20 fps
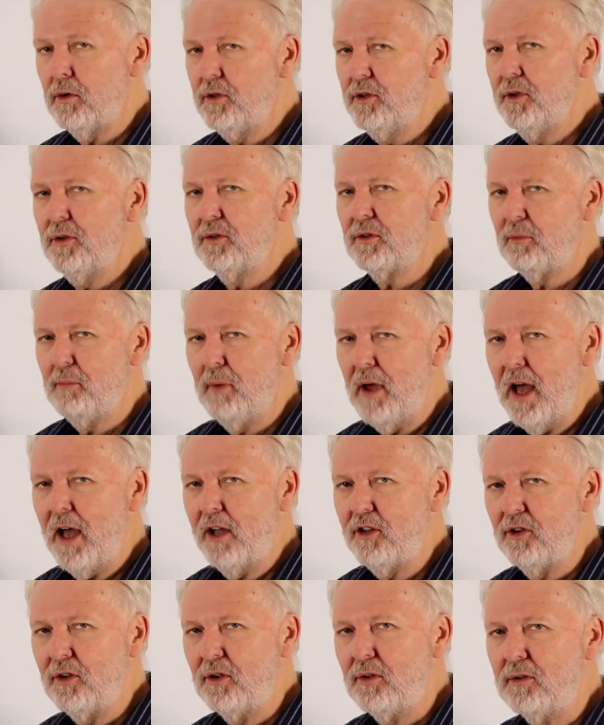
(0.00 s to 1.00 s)
good news or
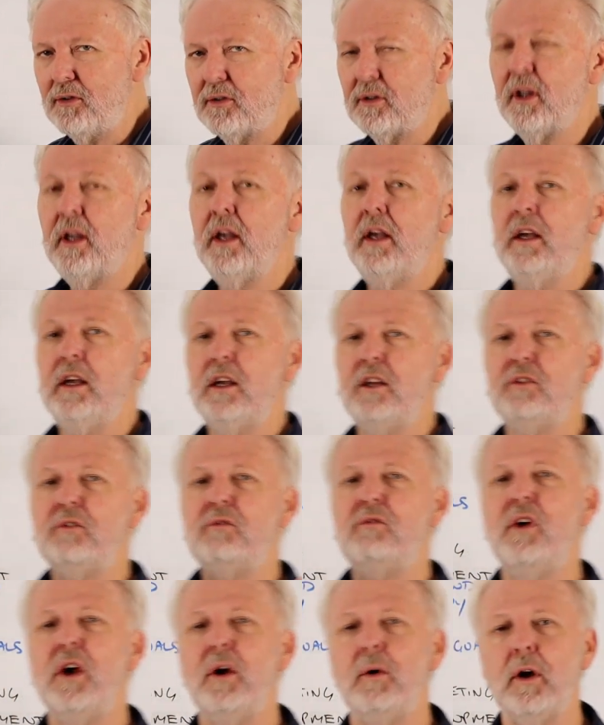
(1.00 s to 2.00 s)
bad news, is
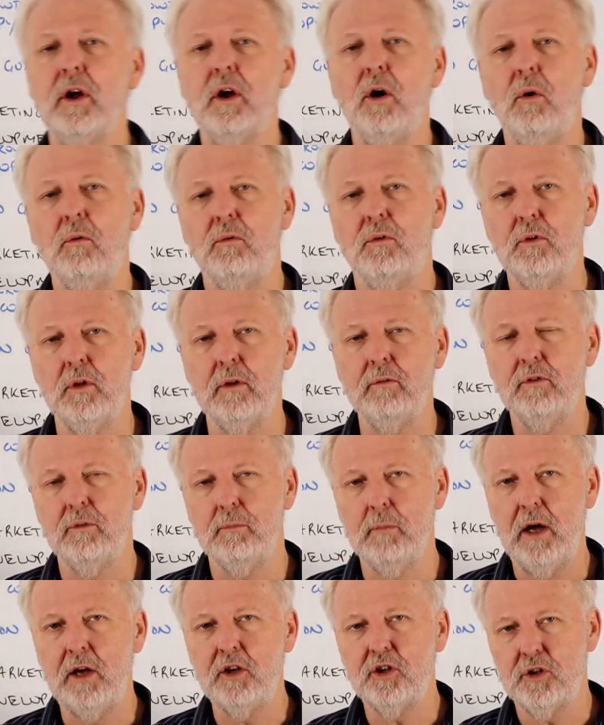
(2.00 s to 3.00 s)
very helpful
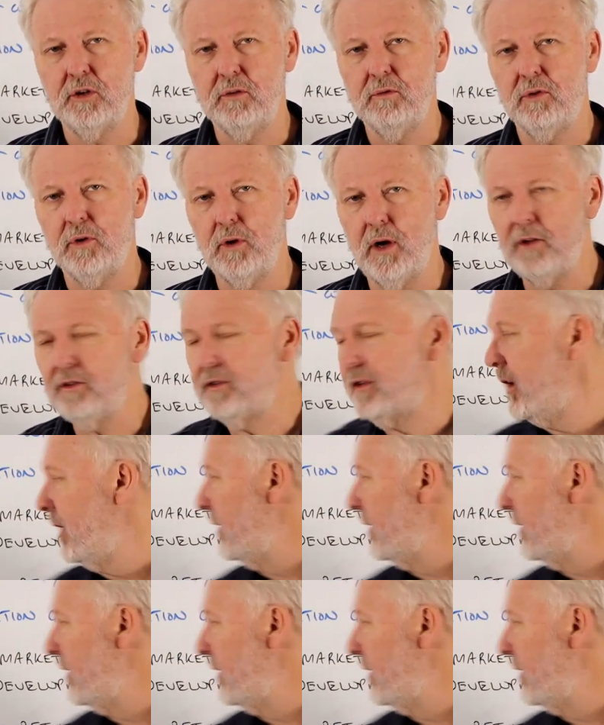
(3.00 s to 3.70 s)
information for us